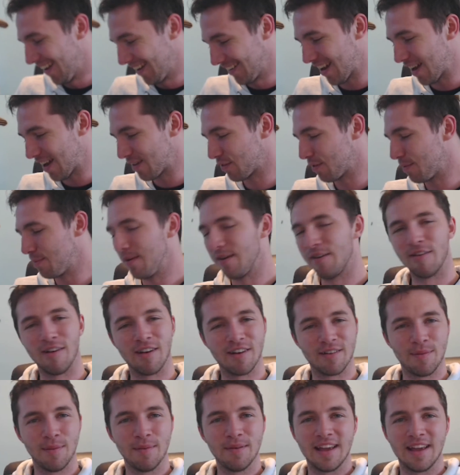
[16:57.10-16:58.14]
don't have a mirror. I
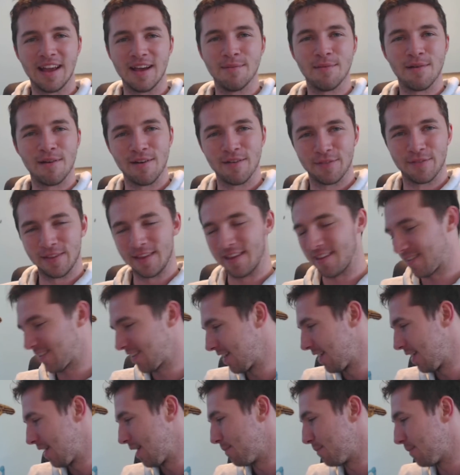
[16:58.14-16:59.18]
should probably get a mirror for this.
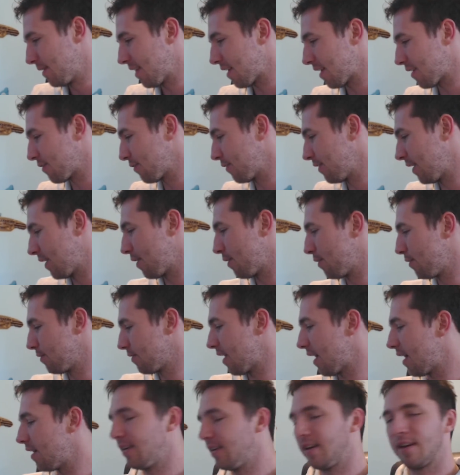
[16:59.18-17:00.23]
But that's really cool.
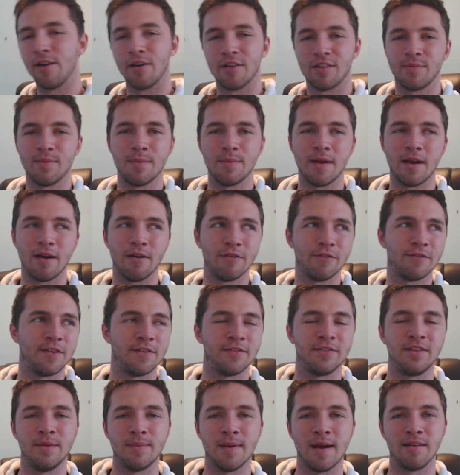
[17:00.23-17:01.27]
That only cost me about
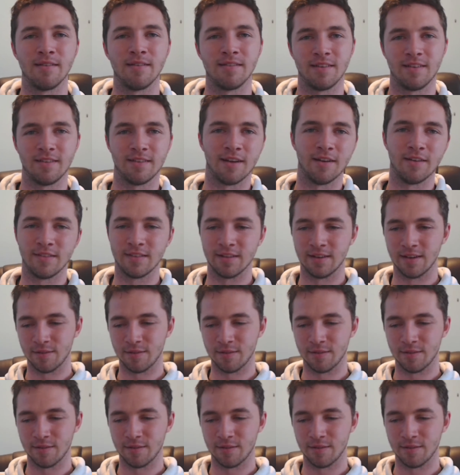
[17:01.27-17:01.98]
£50 in total as